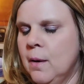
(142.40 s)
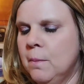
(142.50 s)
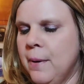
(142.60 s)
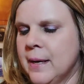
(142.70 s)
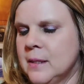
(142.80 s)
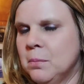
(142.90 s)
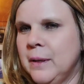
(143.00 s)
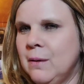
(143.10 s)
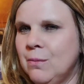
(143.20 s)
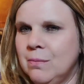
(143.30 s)

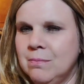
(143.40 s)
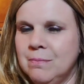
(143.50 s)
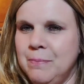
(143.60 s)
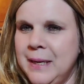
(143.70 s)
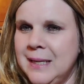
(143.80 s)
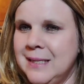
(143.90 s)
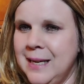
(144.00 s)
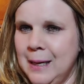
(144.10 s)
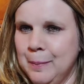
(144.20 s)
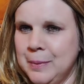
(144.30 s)
possibly being
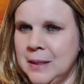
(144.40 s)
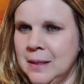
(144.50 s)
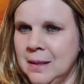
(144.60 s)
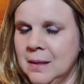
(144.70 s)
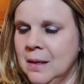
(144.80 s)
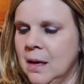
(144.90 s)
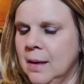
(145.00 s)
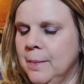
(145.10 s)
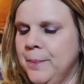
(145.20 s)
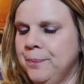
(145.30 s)
tipped.
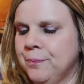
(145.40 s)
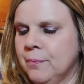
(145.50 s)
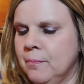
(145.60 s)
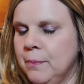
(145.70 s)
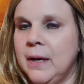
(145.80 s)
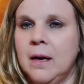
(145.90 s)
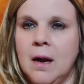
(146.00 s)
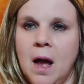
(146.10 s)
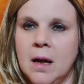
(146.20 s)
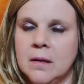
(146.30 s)
Um, but
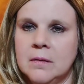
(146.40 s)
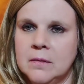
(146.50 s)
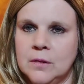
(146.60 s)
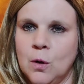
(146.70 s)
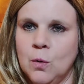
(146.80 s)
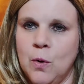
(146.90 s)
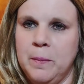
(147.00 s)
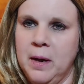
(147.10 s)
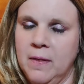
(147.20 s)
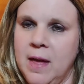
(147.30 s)
not, don't quote me
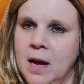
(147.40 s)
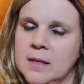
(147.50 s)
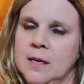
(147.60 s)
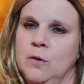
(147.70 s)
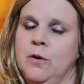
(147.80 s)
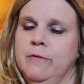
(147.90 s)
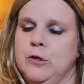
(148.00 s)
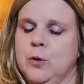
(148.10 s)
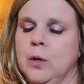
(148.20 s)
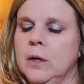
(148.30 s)
on that because I don't know for
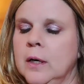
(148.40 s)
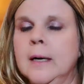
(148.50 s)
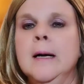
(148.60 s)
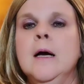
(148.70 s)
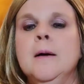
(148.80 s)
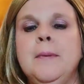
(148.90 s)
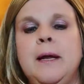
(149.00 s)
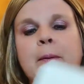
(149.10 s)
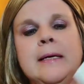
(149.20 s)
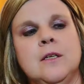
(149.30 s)
sure. But
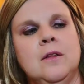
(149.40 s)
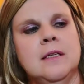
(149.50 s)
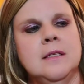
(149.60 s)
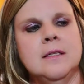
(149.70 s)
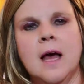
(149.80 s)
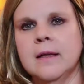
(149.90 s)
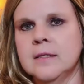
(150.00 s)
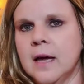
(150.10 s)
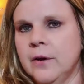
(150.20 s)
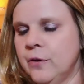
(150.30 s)
anyway, so this is
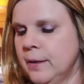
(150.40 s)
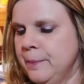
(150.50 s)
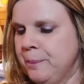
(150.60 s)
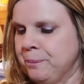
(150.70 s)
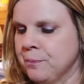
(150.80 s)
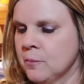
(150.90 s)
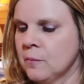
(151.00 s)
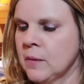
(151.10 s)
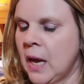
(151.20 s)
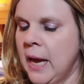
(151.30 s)
Alessandra.
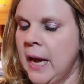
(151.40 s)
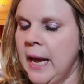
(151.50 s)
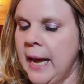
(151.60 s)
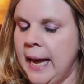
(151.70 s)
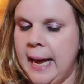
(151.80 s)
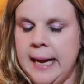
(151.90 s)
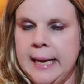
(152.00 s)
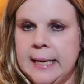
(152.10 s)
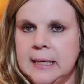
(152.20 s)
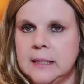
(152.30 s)

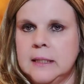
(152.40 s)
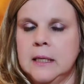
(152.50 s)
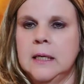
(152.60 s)
And